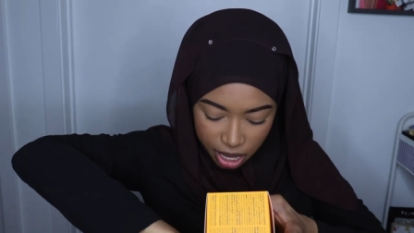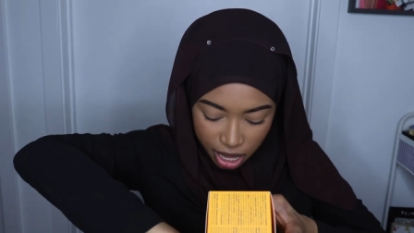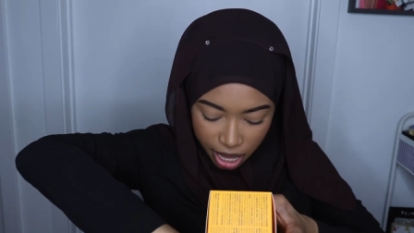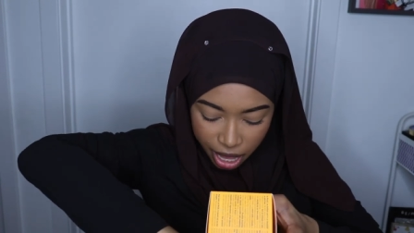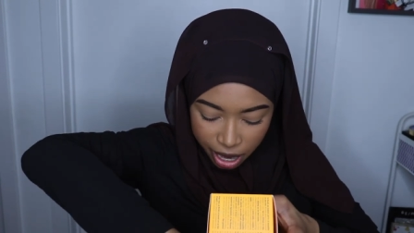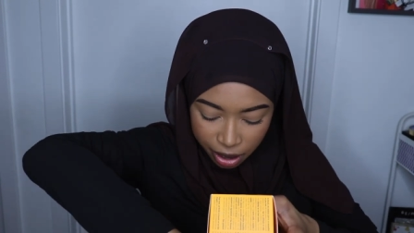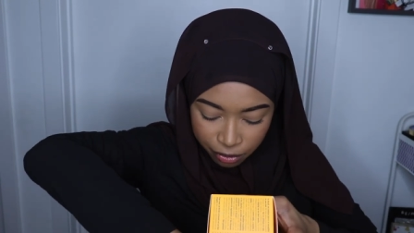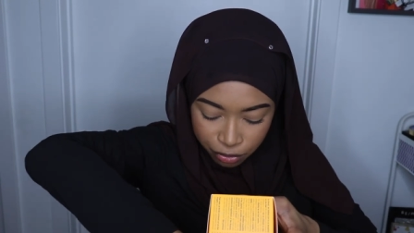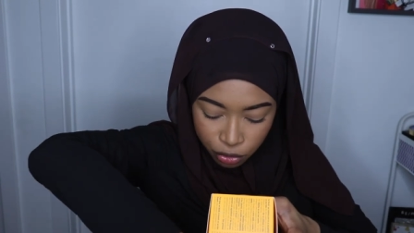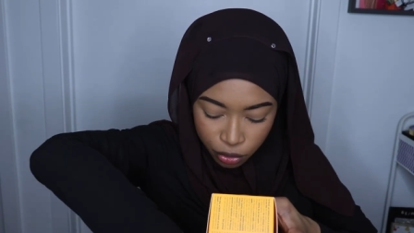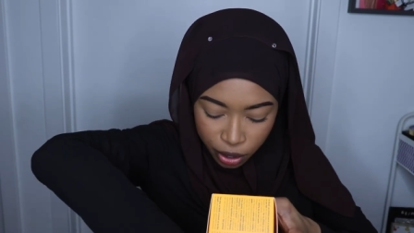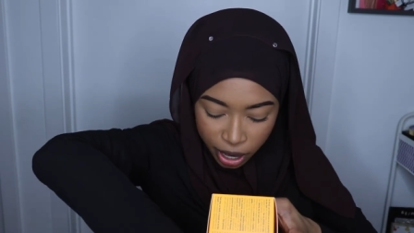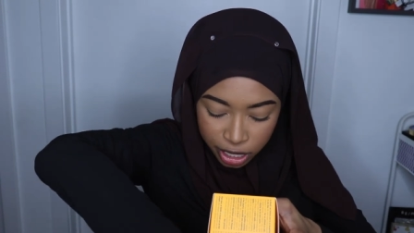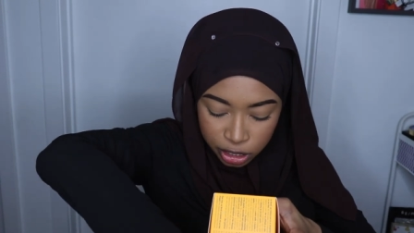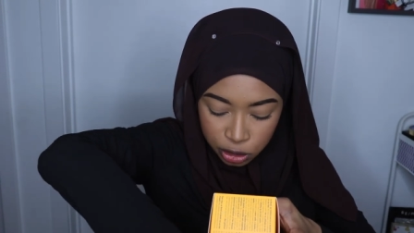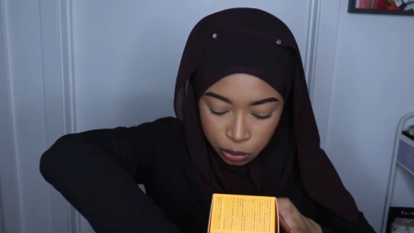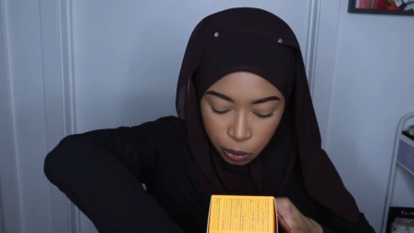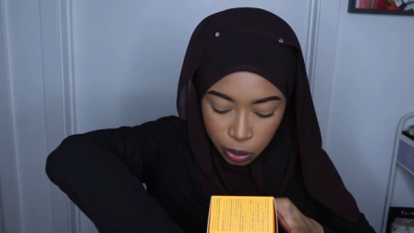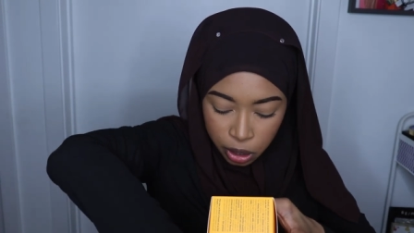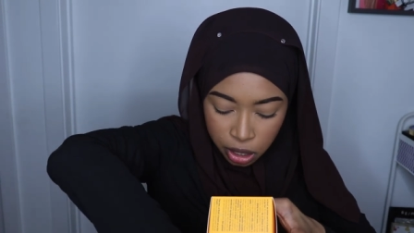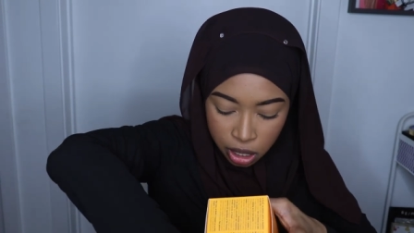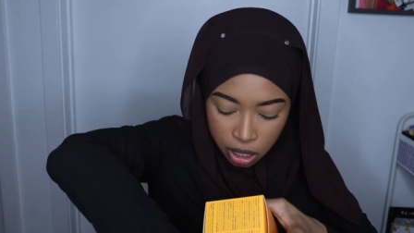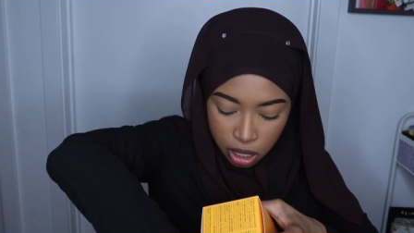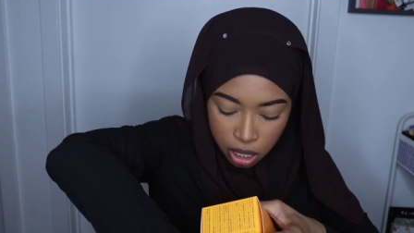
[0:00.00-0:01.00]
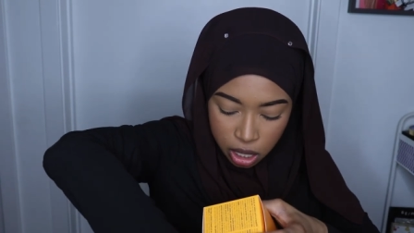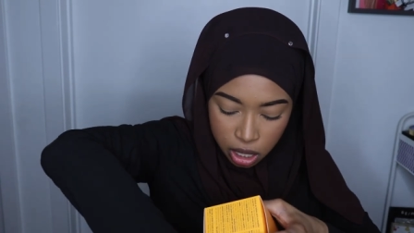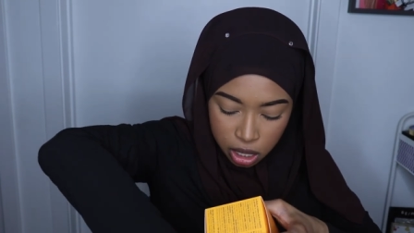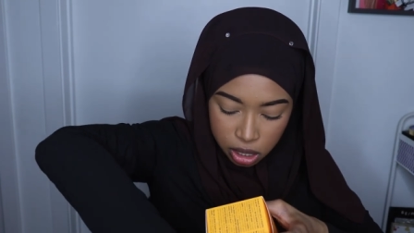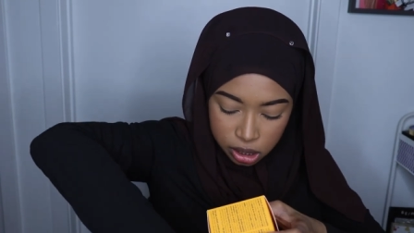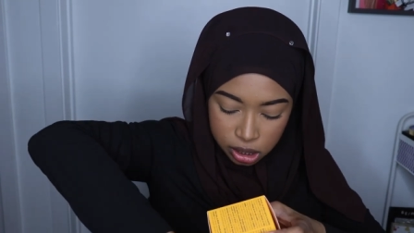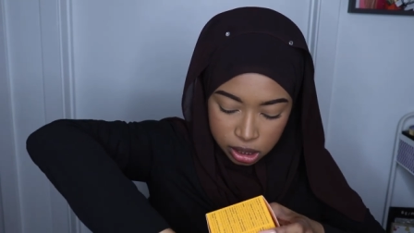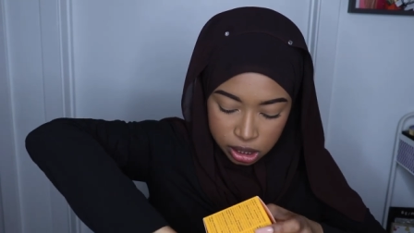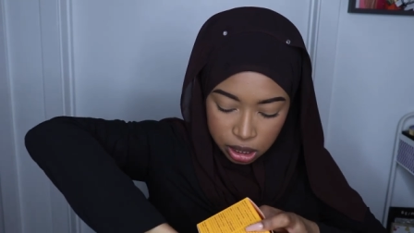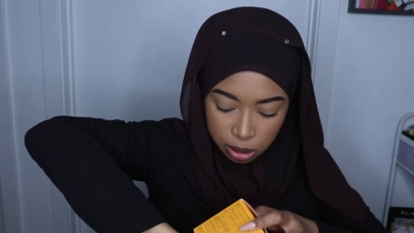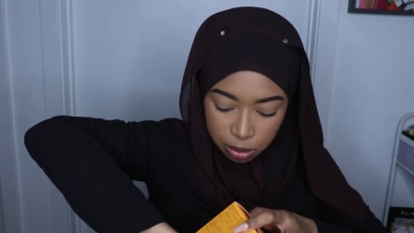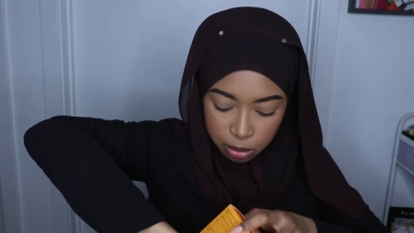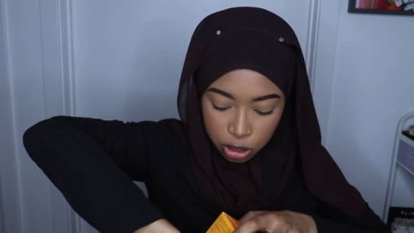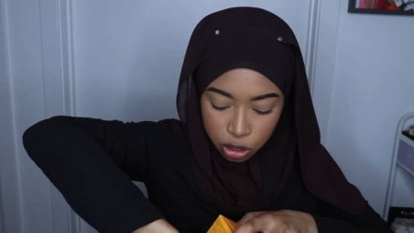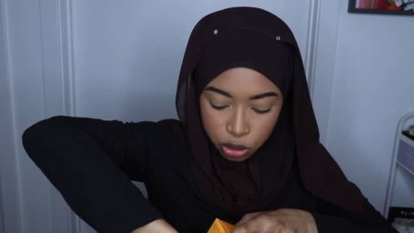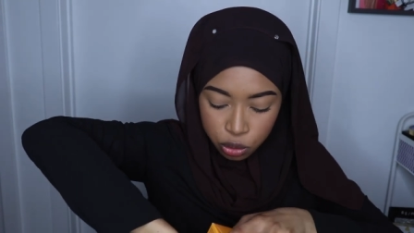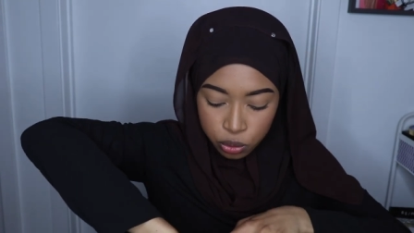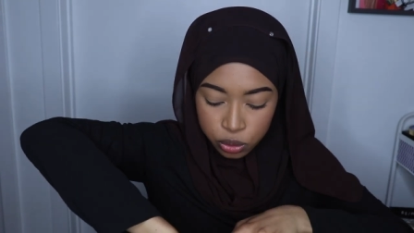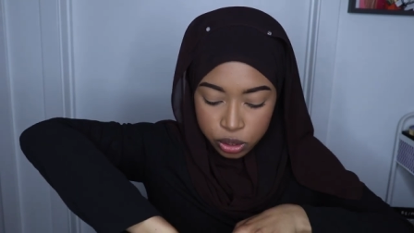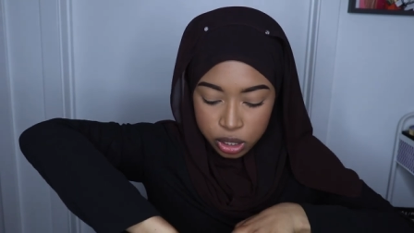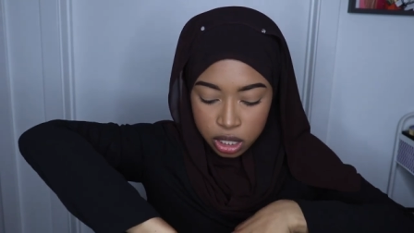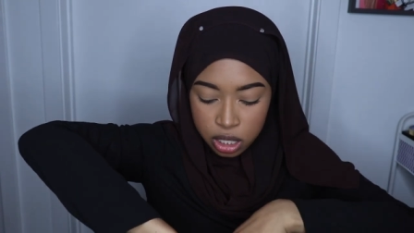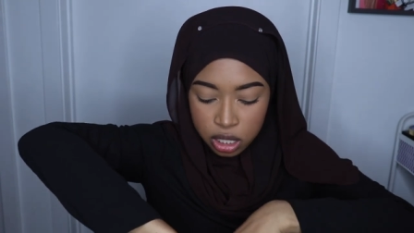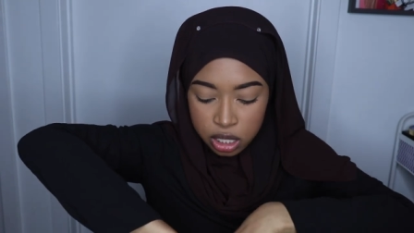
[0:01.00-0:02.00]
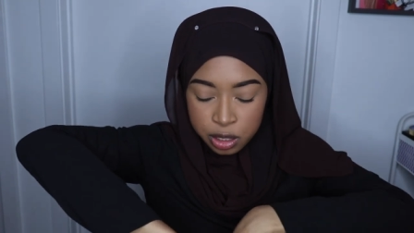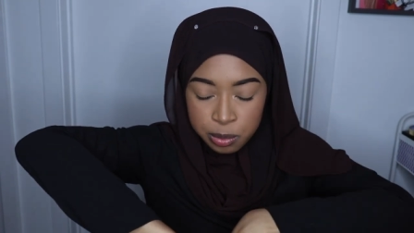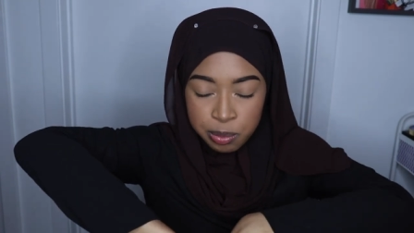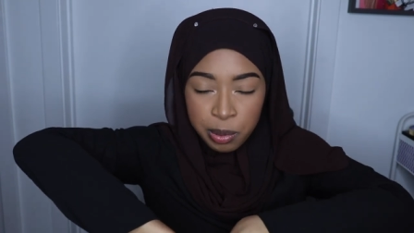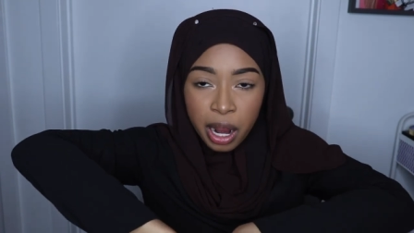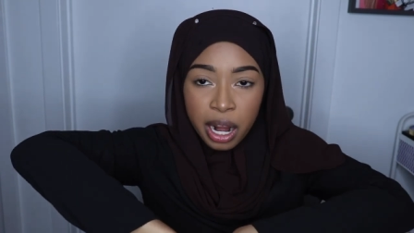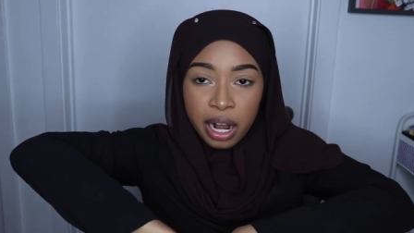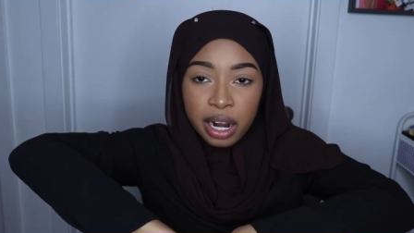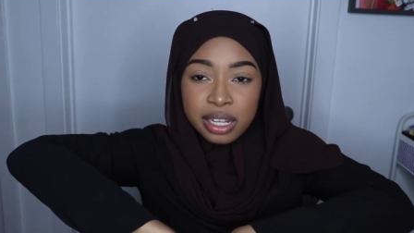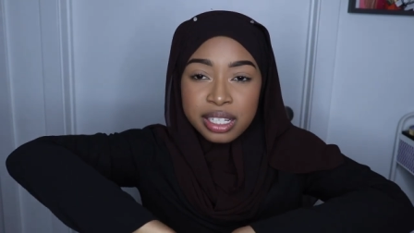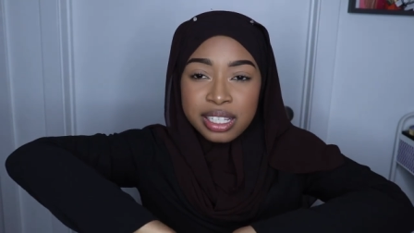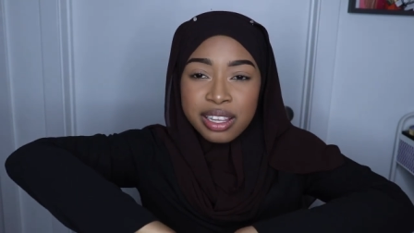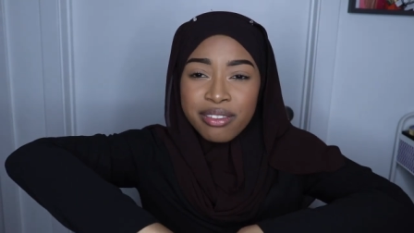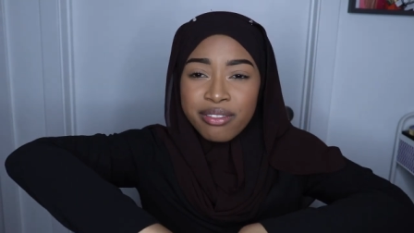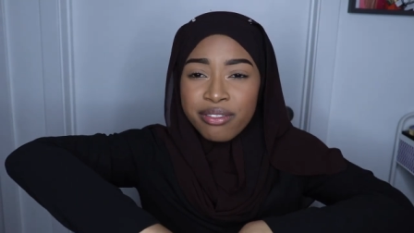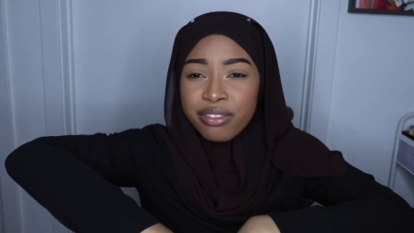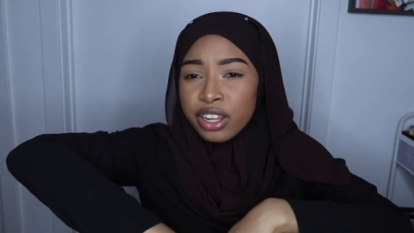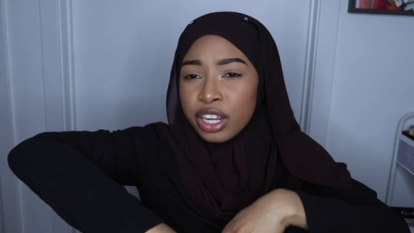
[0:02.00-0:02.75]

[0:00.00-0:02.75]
and if you guys want to see me using these products in